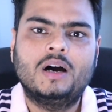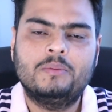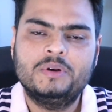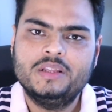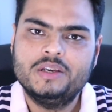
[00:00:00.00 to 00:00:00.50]

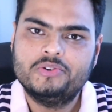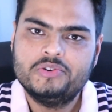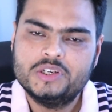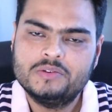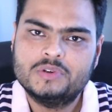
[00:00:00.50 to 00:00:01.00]
"Aman, the
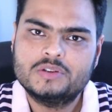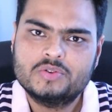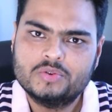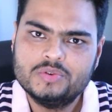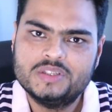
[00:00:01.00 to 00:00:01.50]
question was
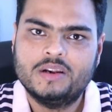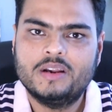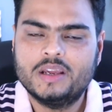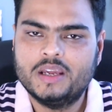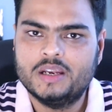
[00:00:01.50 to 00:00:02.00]
so
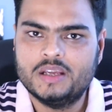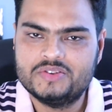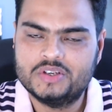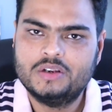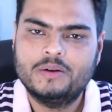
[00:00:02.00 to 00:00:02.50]
generic in
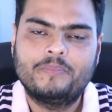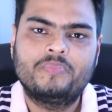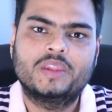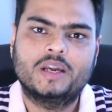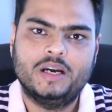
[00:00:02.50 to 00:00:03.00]
nature,
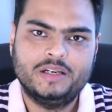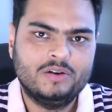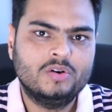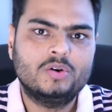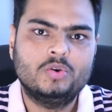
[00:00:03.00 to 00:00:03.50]
I
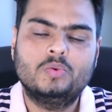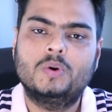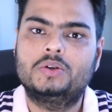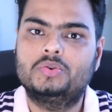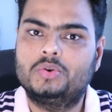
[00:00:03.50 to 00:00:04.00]
did not know
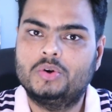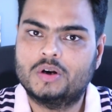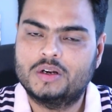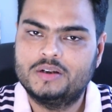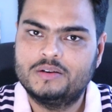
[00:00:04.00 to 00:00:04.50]
what to
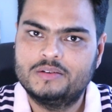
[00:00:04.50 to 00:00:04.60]
talk."